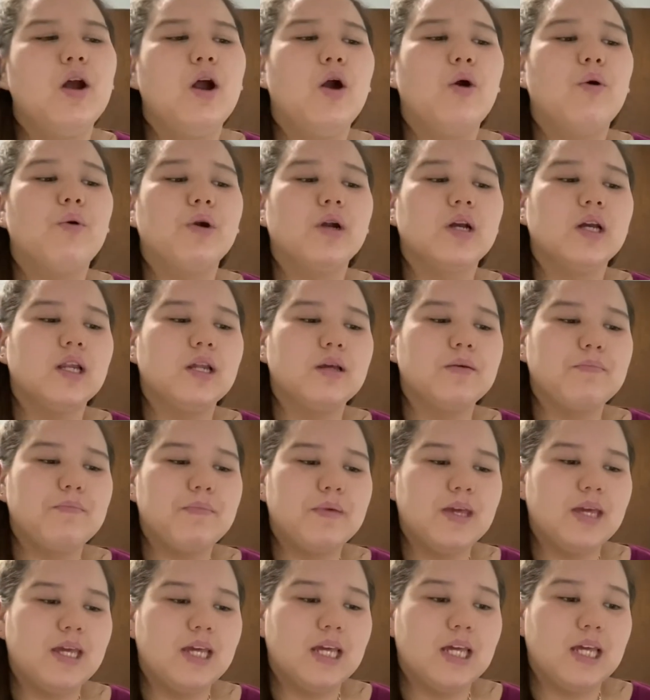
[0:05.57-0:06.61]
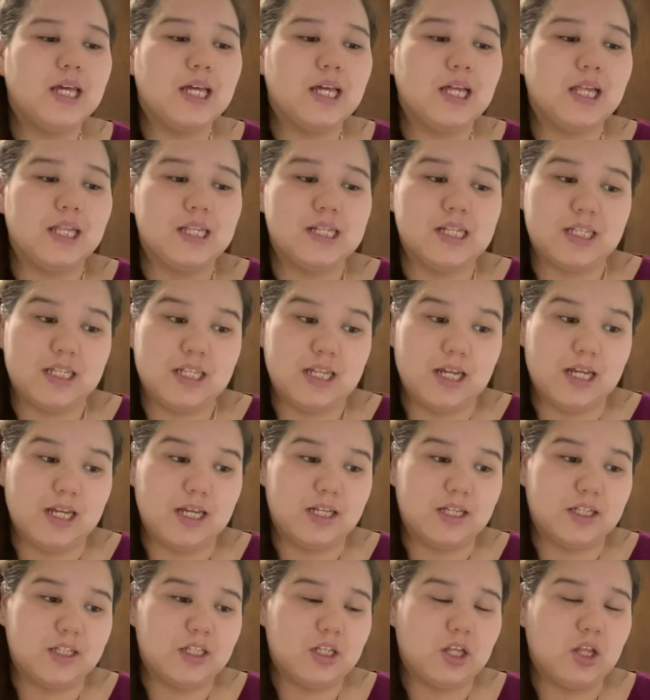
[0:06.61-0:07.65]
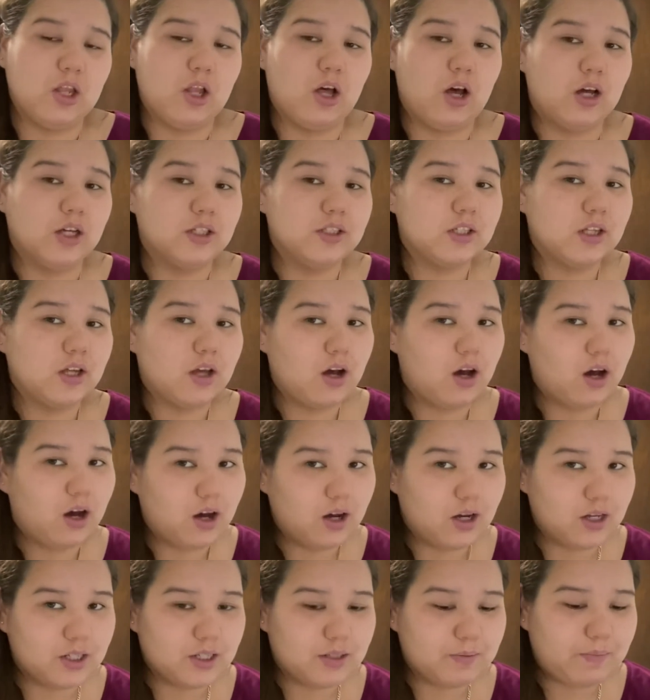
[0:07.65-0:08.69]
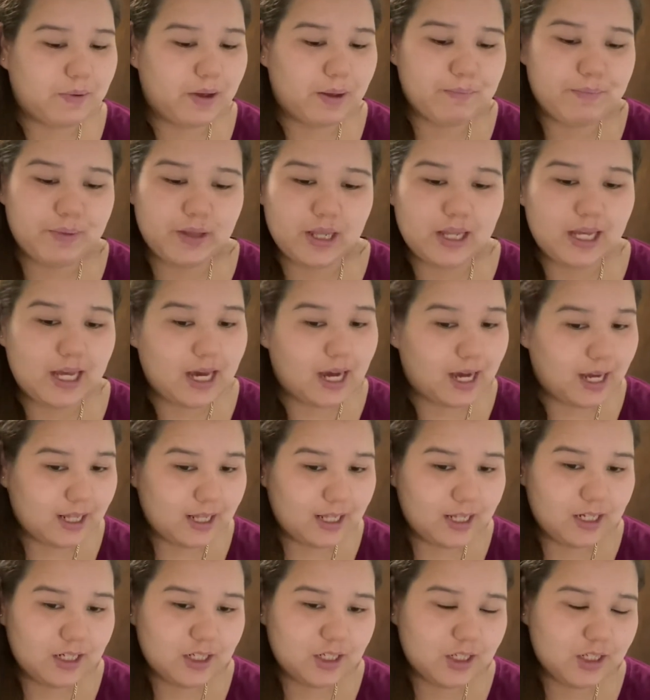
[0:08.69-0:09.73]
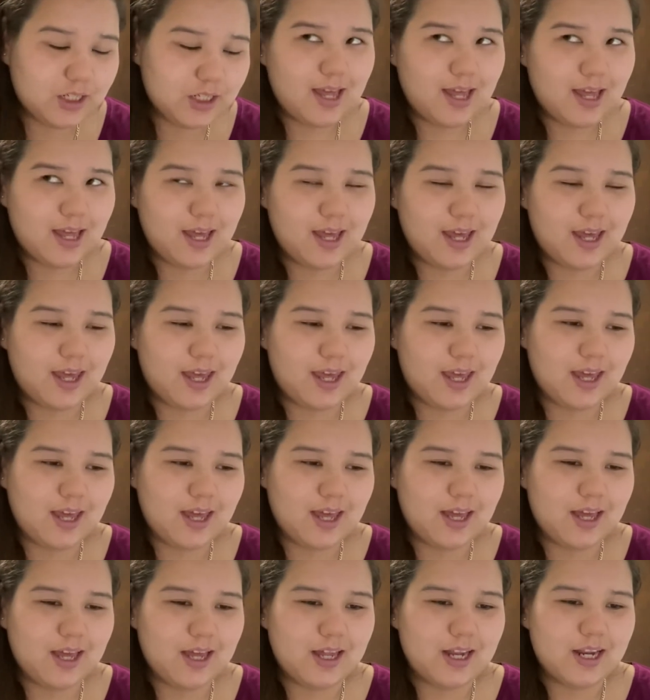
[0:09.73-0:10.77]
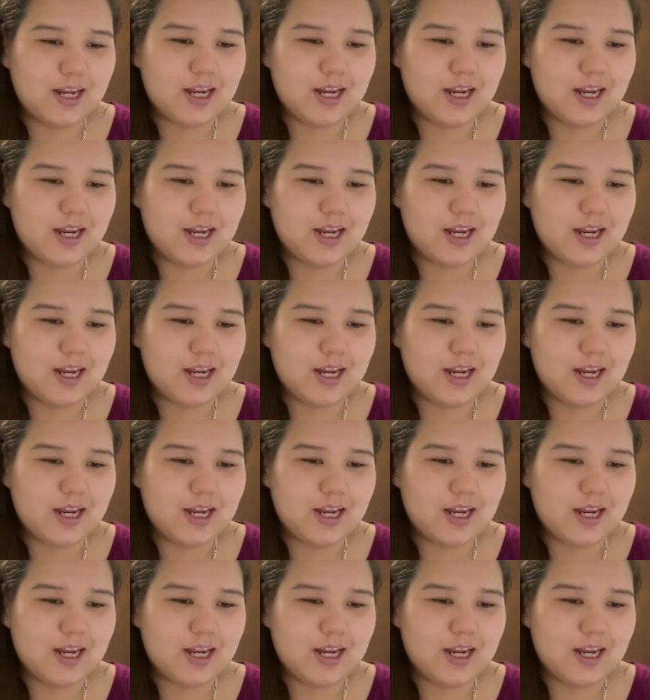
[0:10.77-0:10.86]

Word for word: we're gonna be listening to Lost Cause by Billie Eilish and